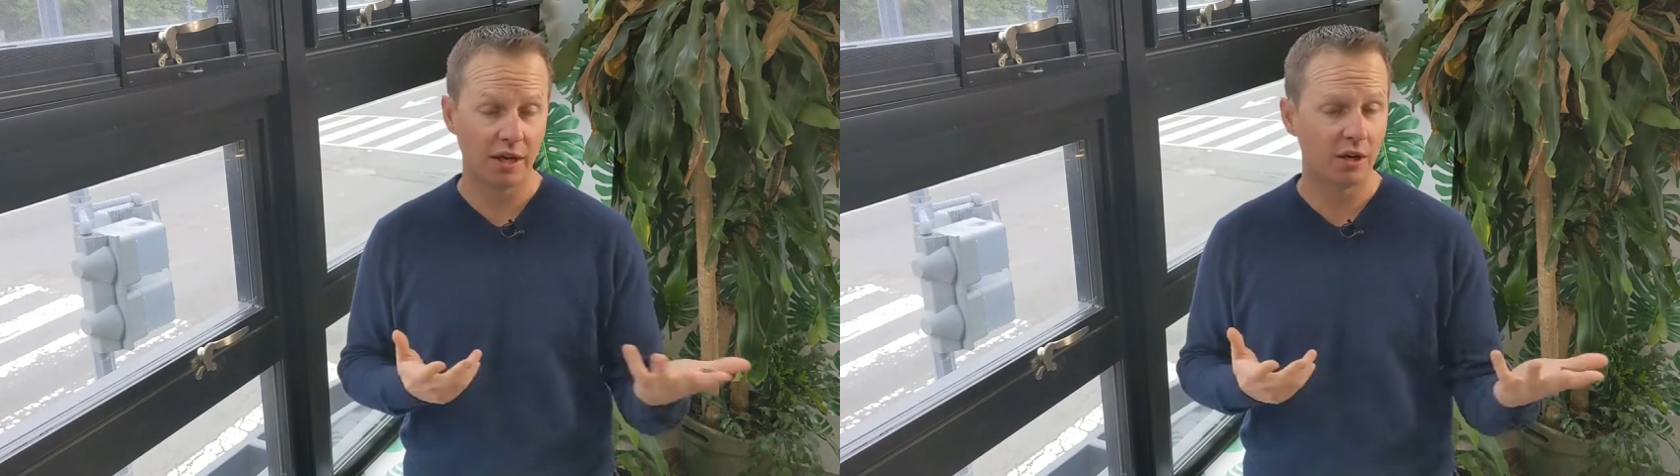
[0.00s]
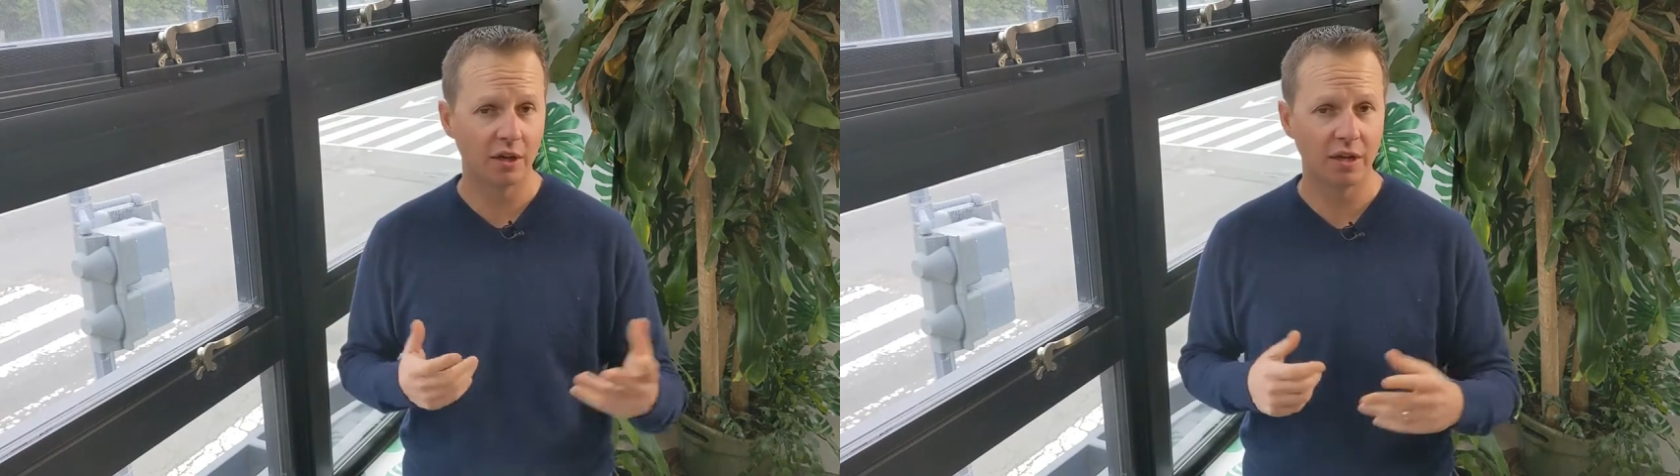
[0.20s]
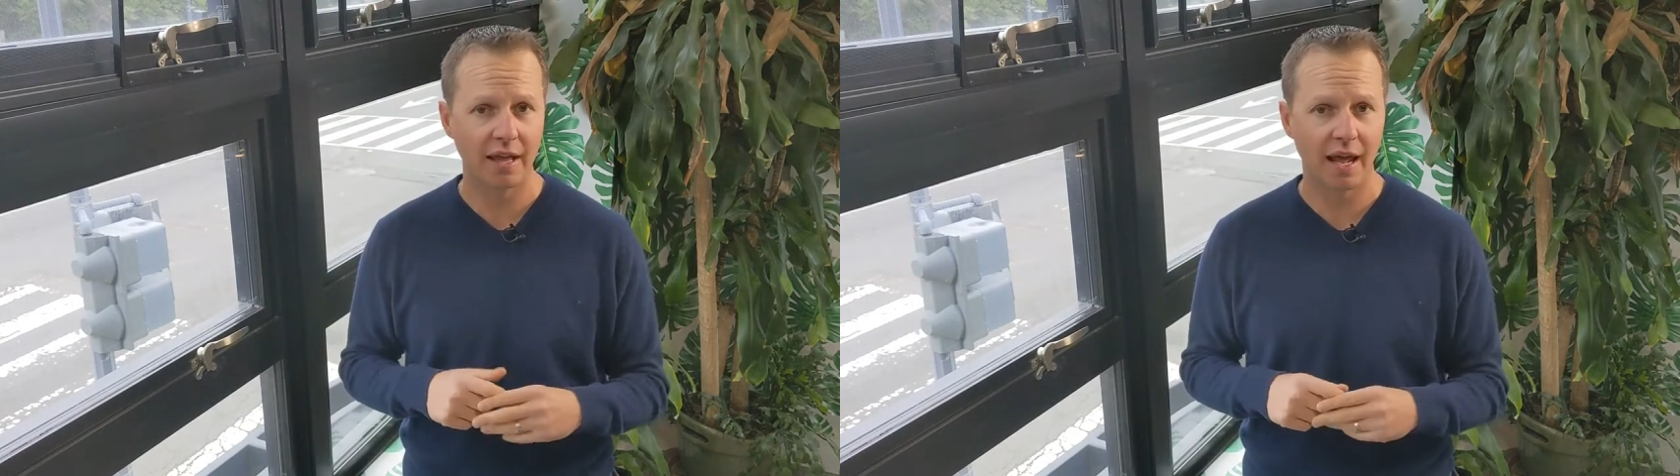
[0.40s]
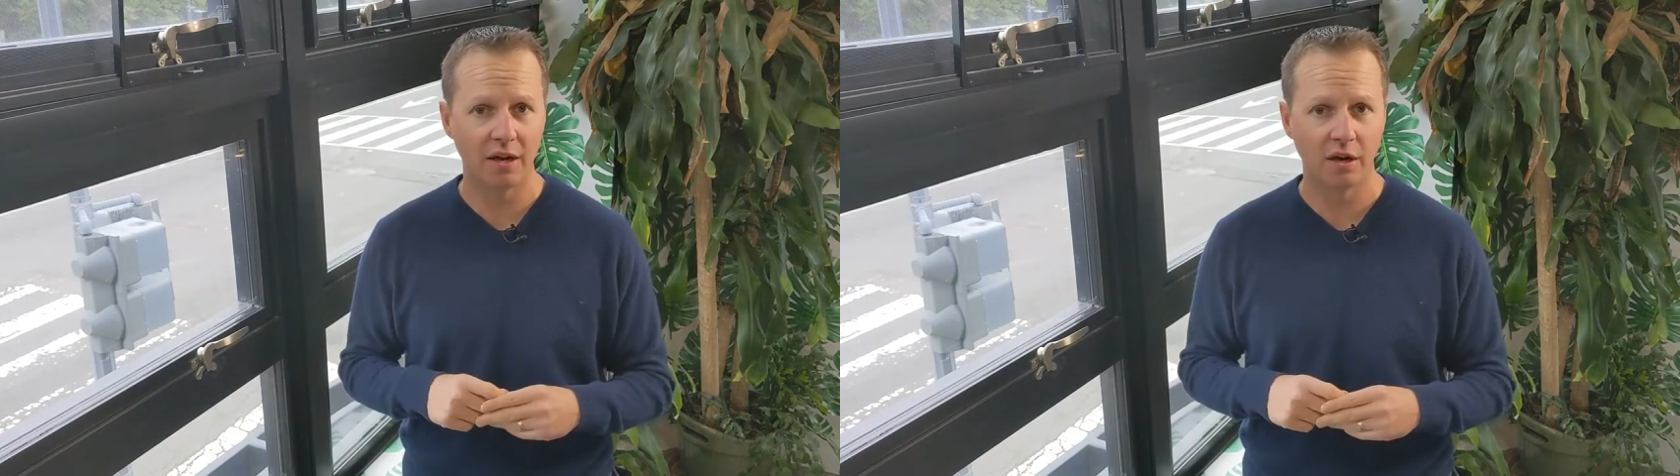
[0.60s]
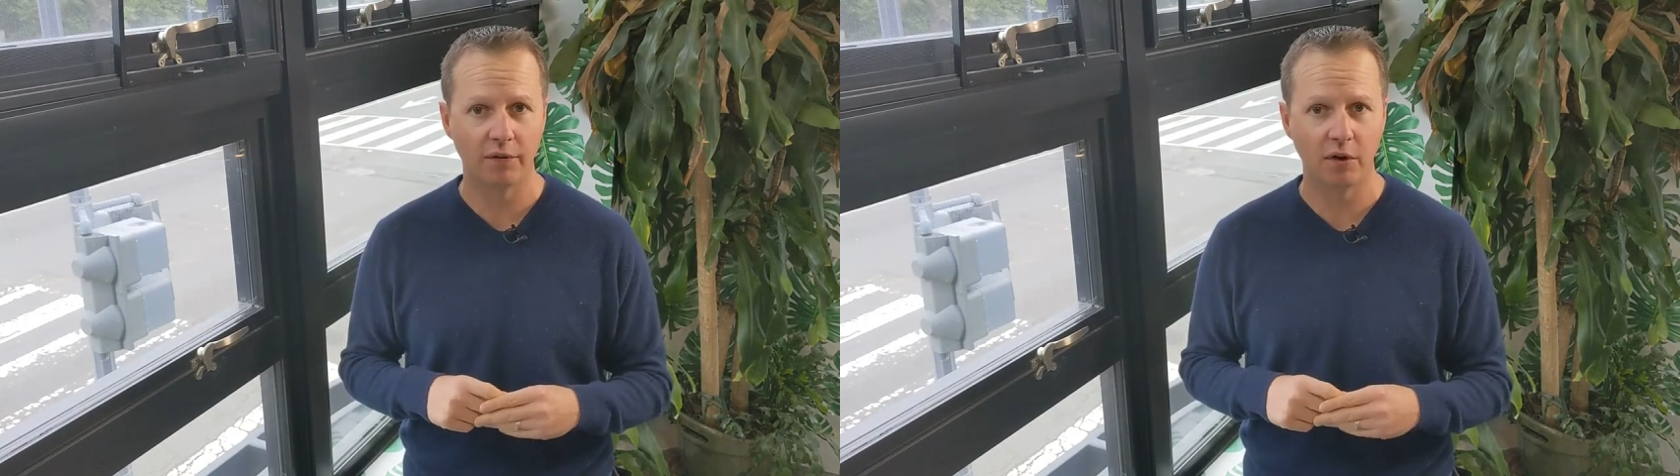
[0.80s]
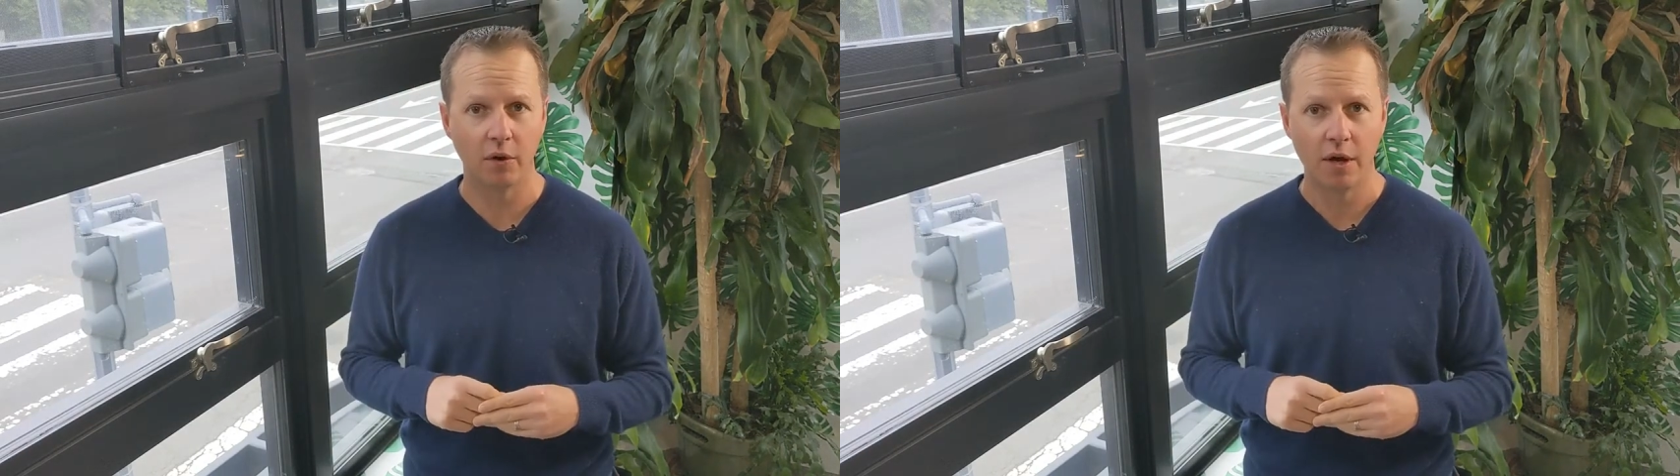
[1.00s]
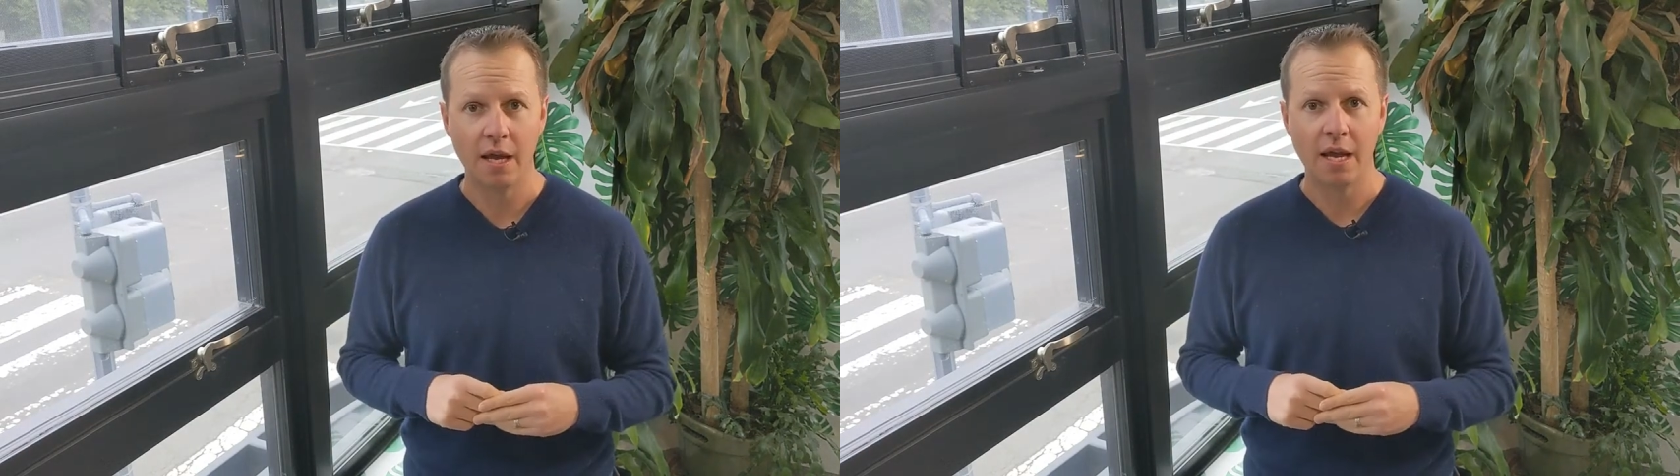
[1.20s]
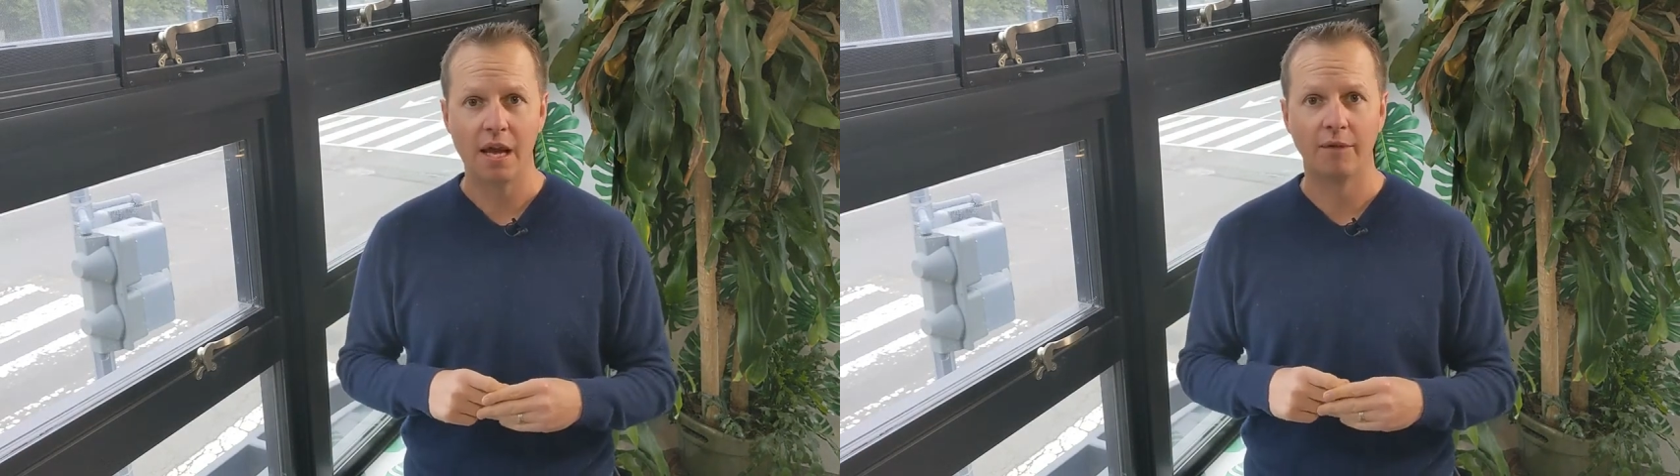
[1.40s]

and you can hear it in that interview.